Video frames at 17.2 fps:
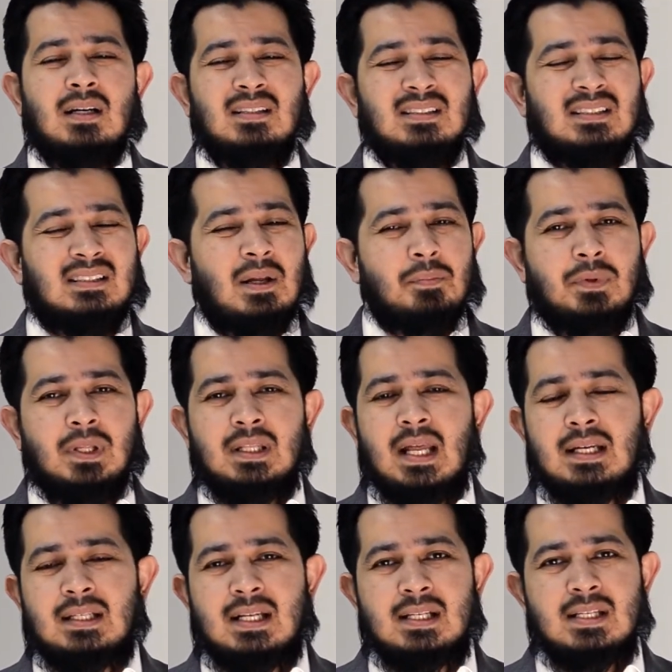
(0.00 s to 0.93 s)
Something
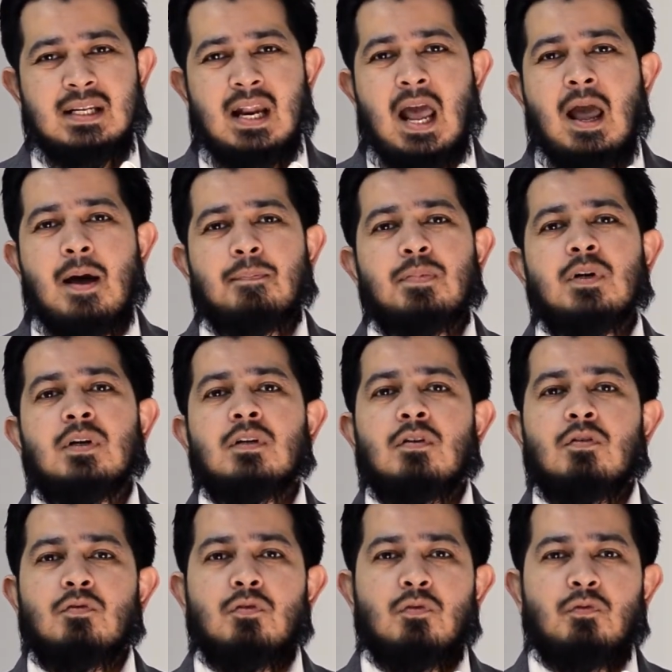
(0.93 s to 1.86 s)
that doesn't happen.
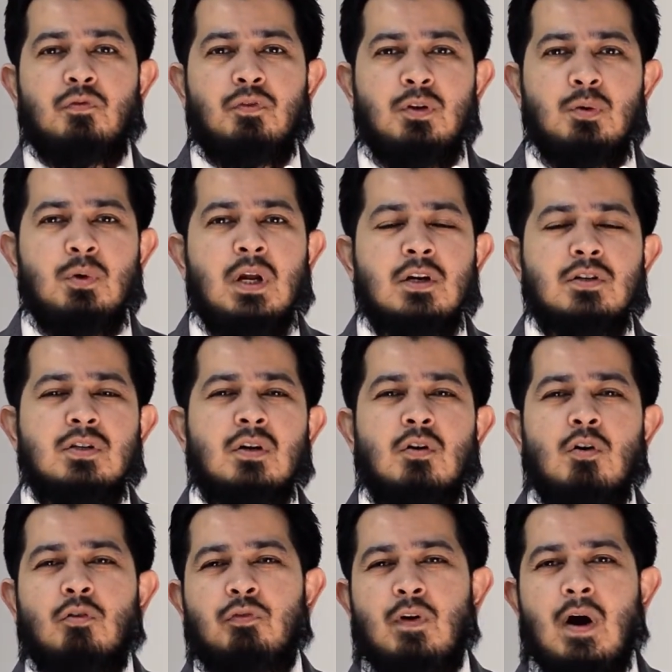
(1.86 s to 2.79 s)
A few years
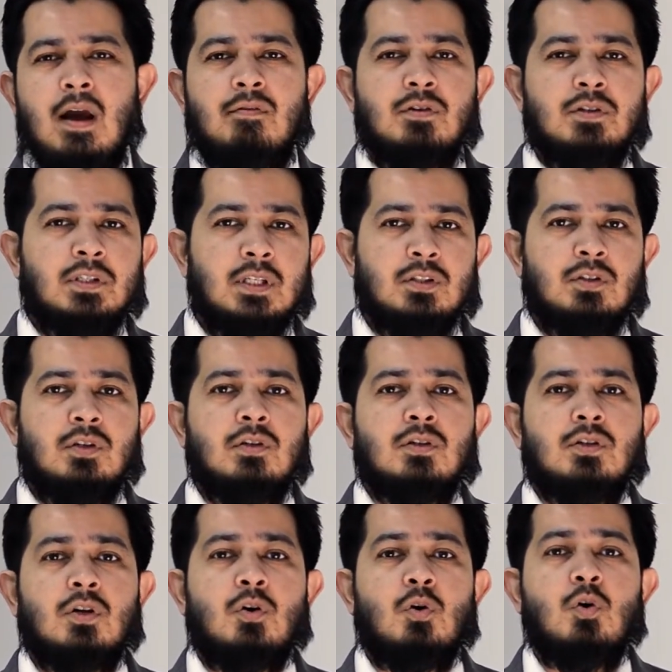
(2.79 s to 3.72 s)
ago, 5 or 6
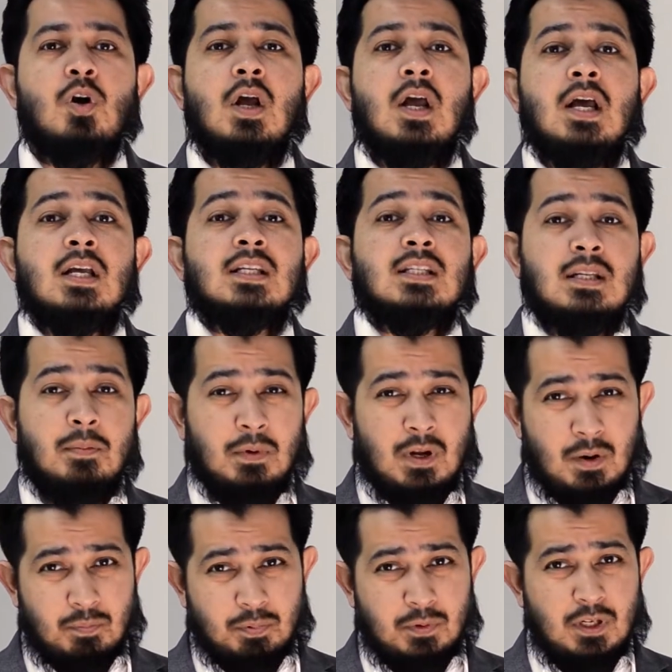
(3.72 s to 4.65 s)
years ago, some
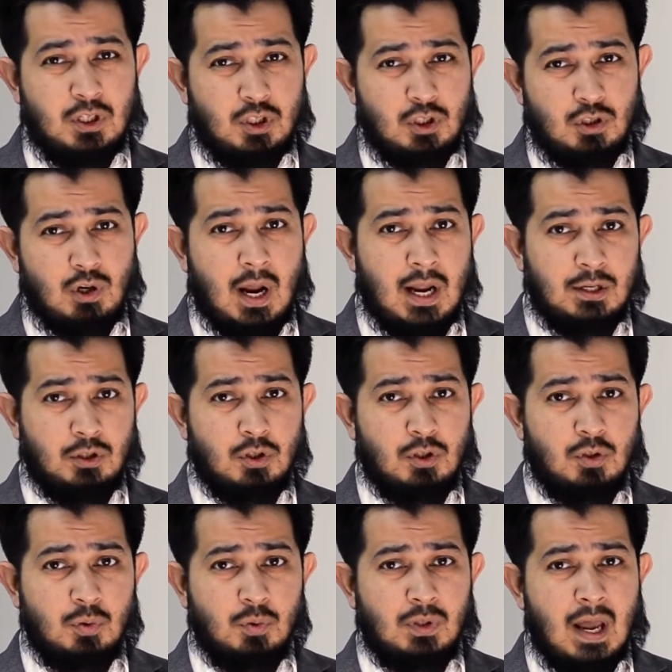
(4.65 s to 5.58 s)
companies tried to
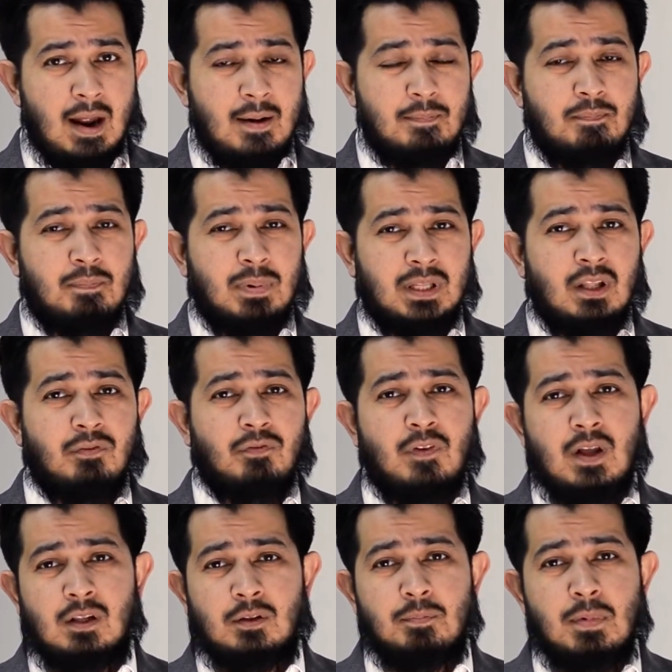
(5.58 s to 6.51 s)
do that, but they
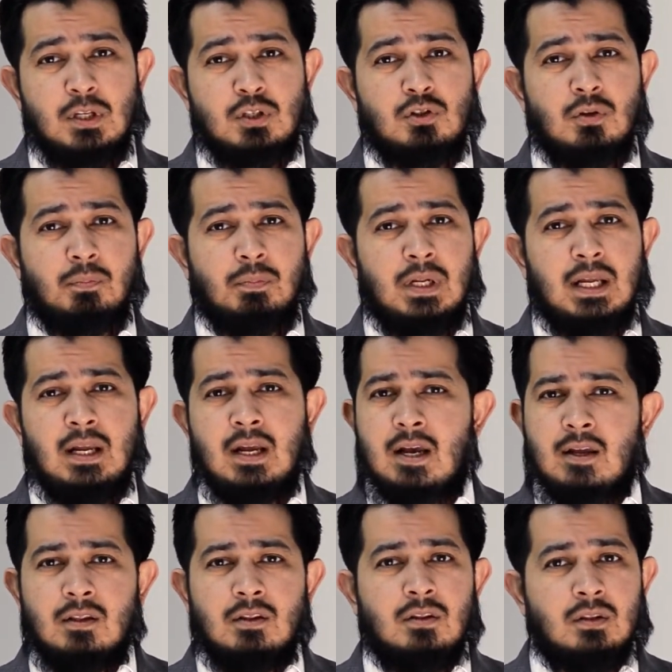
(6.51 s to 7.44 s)
failed miserably.
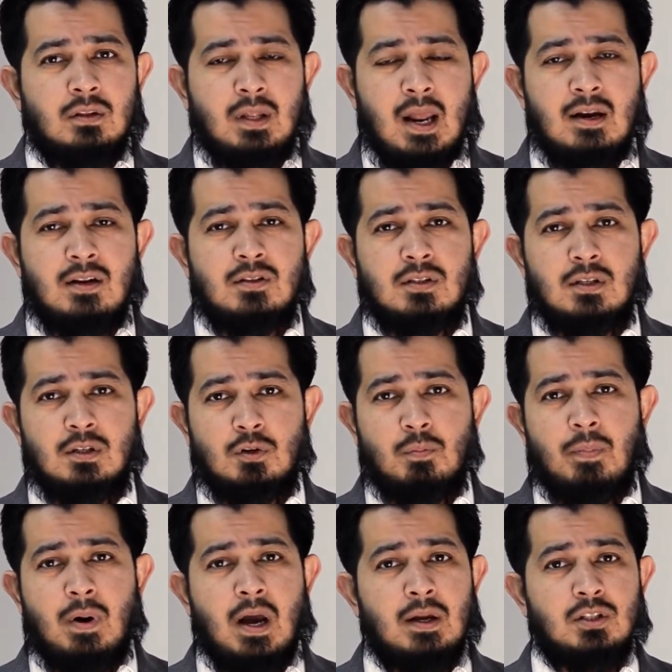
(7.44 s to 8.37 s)
Tenants in
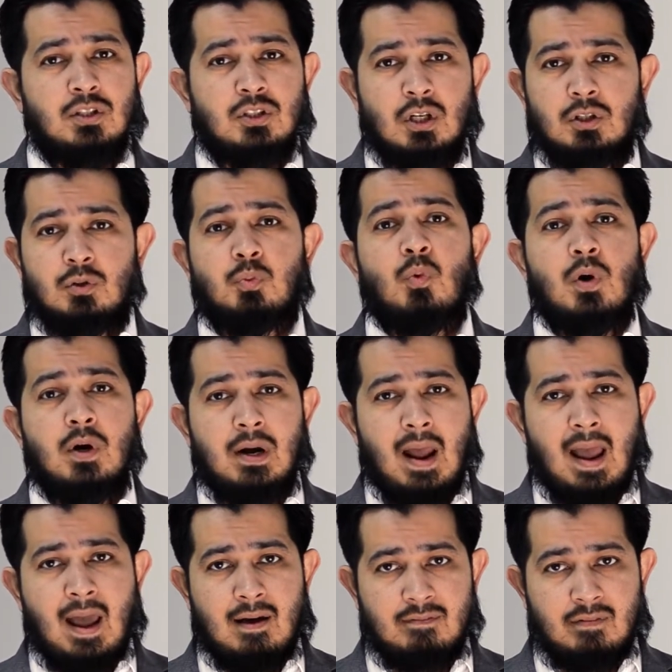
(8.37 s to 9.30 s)
Dubai just weren't
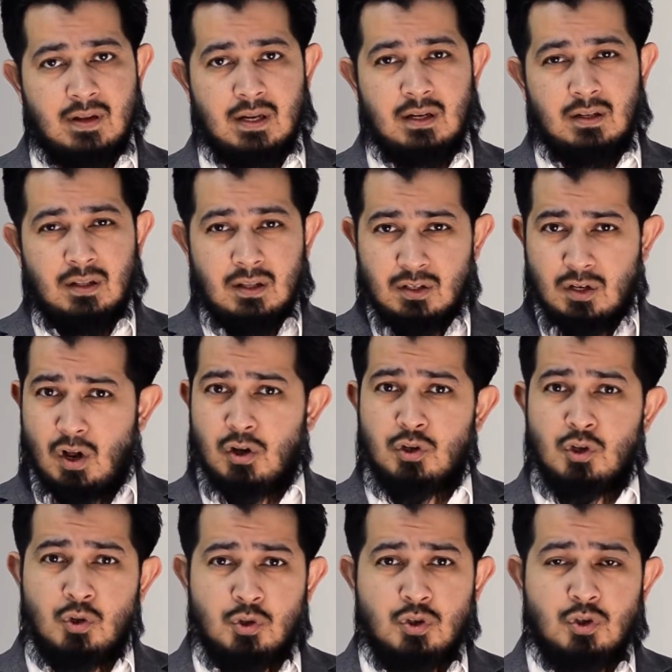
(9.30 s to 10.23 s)
having it. They're not
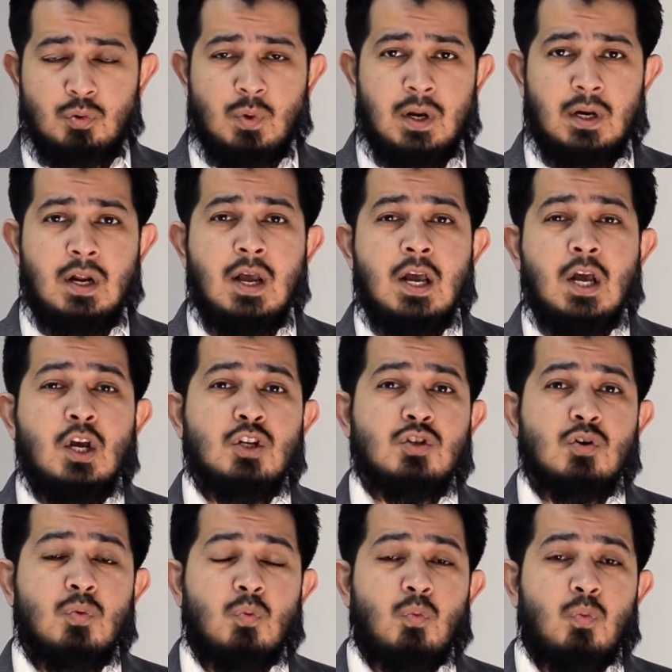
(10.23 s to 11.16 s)
used to it.
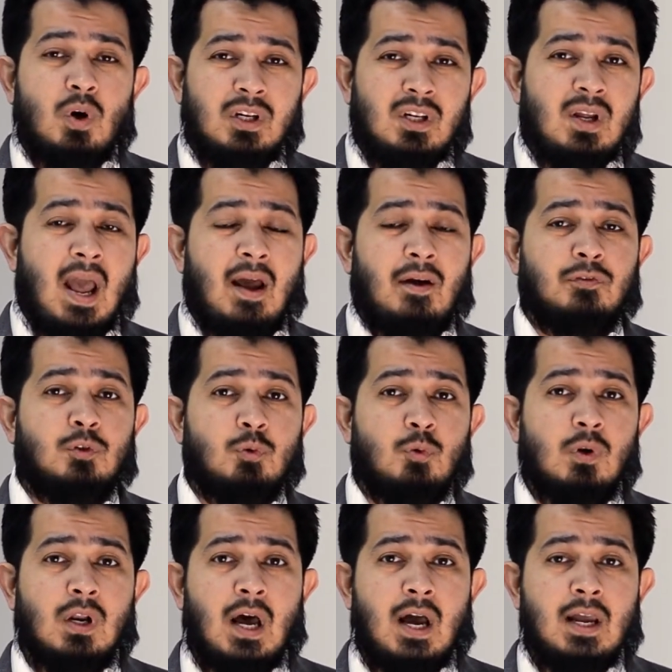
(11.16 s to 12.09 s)
So what you have to
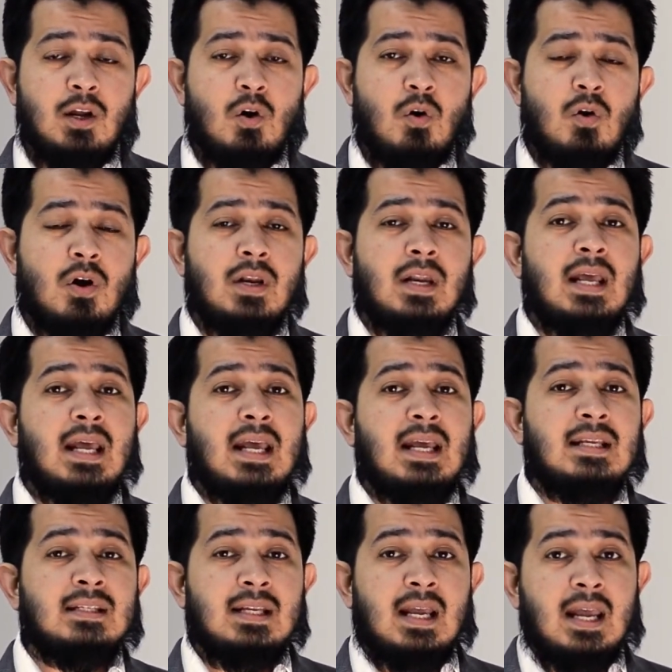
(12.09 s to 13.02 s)
rely on
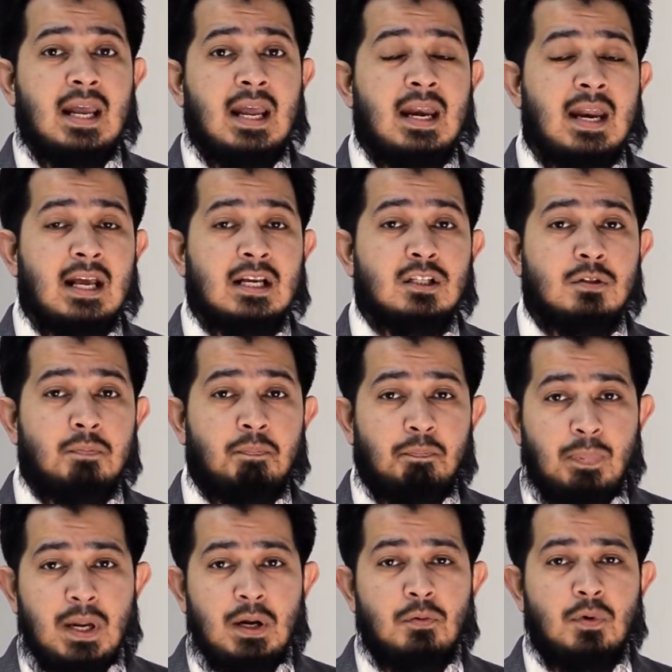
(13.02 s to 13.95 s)
is an
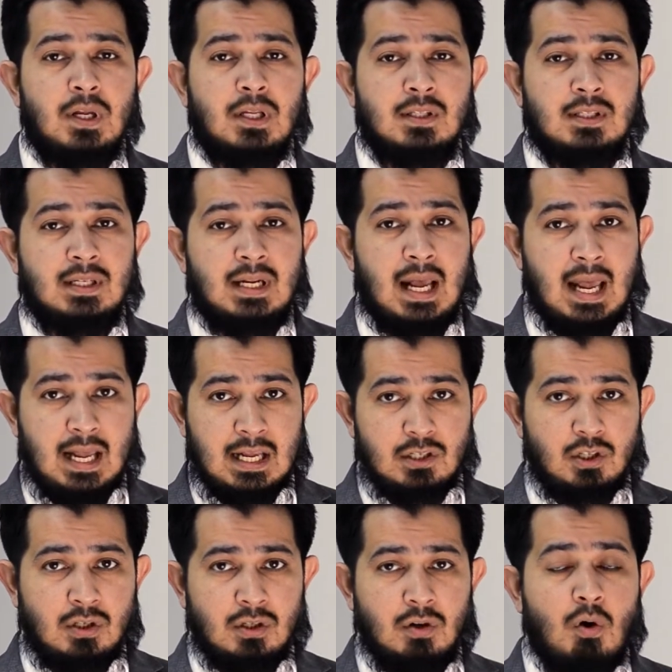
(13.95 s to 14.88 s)
experienced
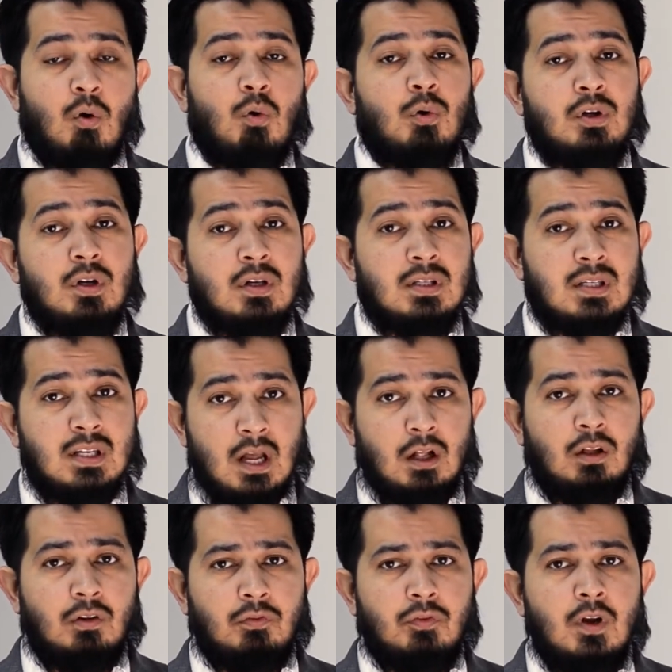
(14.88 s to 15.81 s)
agent or
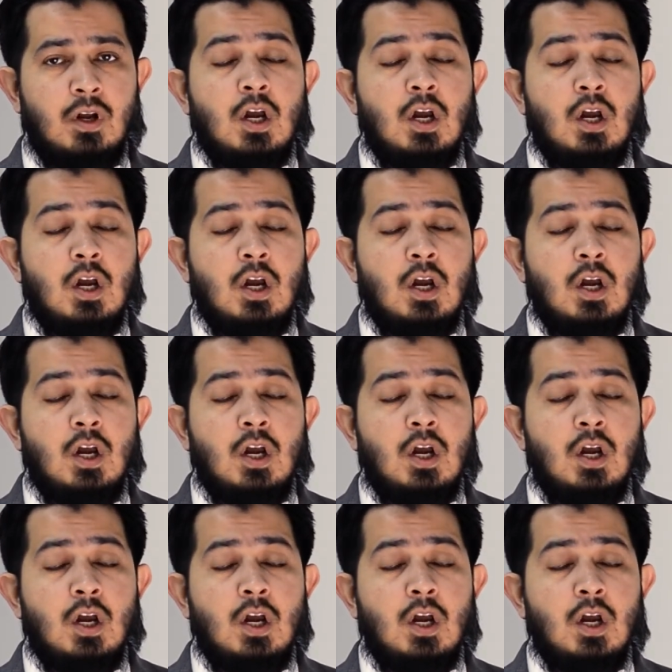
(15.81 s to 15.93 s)
yourself